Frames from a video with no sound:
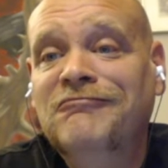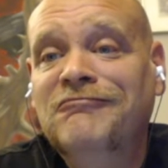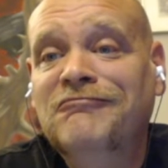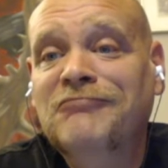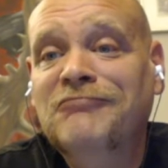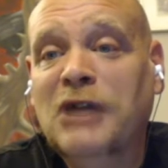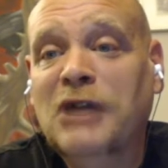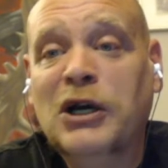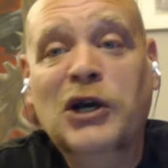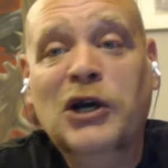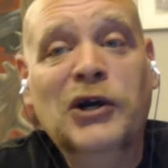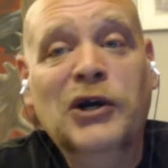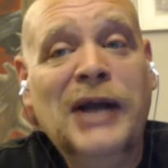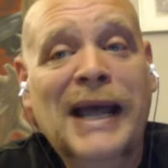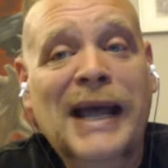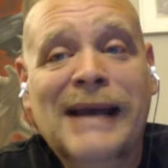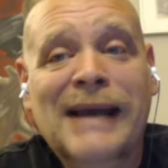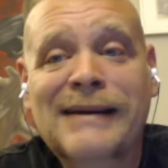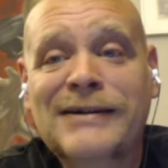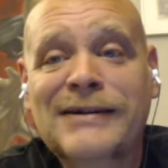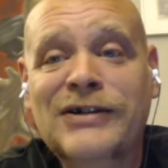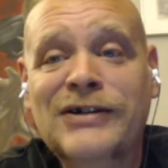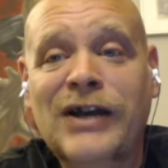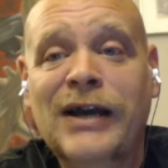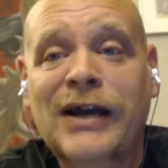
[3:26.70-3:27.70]
a good
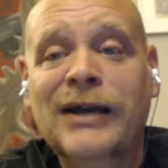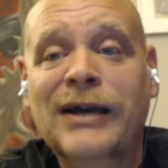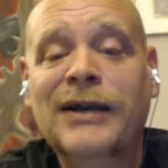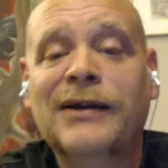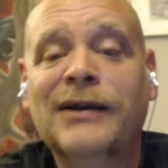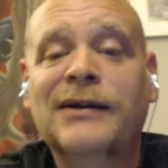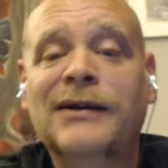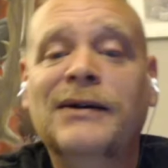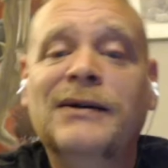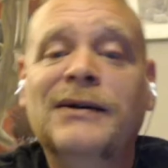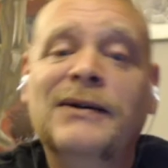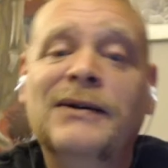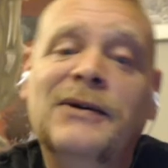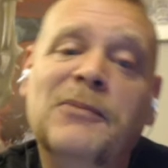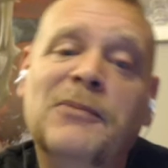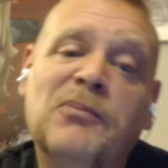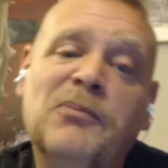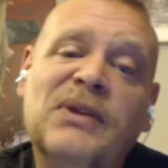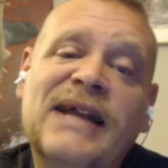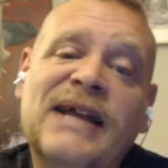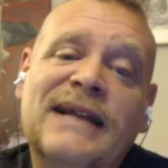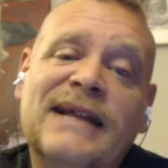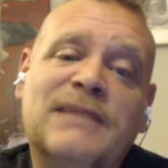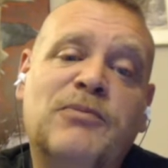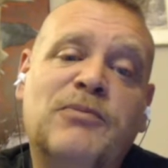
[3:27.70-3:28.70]
handshake, but
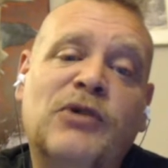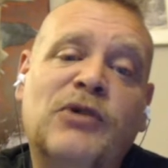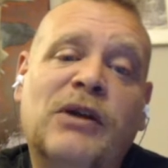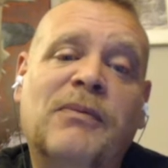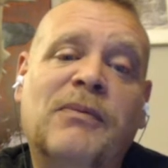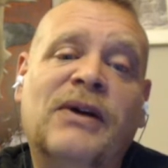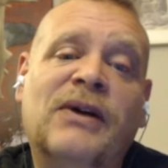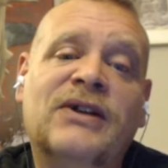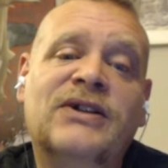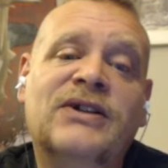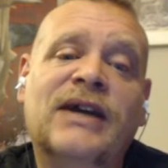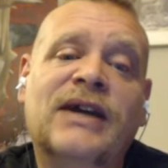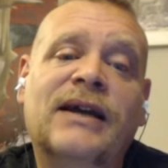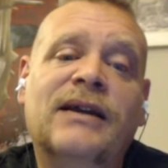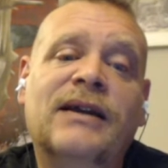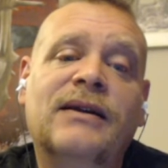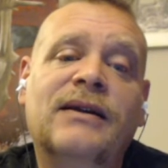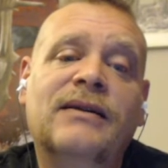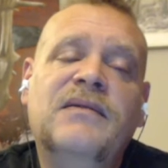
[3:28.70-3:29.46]
that's pretty much it.